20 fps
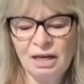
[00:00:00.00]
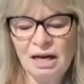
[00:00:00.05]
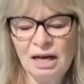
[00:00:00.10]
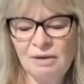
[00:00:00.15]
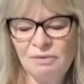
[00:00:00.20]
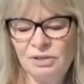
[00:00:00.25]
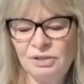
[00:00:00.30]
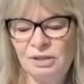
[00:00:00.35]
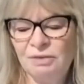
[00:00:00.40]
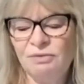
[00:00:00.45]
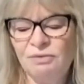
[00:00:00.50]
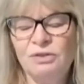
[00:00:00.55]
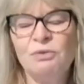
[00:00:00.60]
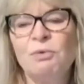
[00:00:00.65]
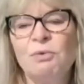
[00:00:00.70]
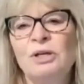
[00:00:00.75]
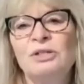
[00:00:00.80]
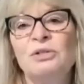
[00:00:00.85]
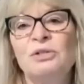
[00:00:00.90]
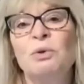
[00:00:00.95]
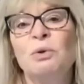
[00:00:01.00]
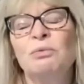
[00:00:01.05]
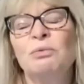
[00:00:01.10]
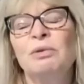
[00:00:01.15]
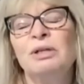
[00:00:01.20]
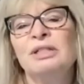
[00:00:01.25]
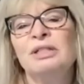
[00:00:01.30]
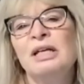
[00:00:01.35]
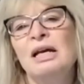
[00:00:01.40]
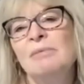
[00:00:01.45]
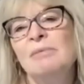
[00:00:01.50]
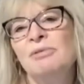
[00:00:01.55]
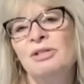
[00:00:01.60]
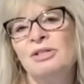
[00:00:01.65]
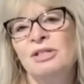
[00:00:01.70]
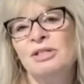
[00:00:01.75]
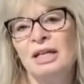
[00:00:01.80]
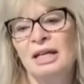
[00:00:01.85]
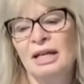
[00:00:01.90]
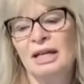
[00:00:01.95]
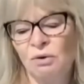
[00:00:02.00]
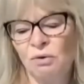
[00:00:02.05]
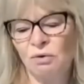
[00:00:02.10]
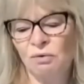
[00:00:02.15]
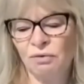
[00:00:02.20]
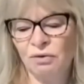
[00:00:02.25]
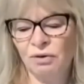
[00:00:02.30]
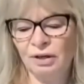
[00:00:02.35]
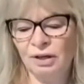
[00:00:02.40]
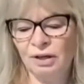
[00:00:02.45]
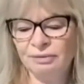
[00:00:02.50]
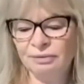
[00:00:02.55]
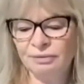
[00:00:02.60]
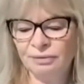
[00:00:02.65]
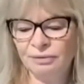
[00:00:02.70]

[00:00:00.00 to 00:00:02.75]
I was even one told one time just to get over it.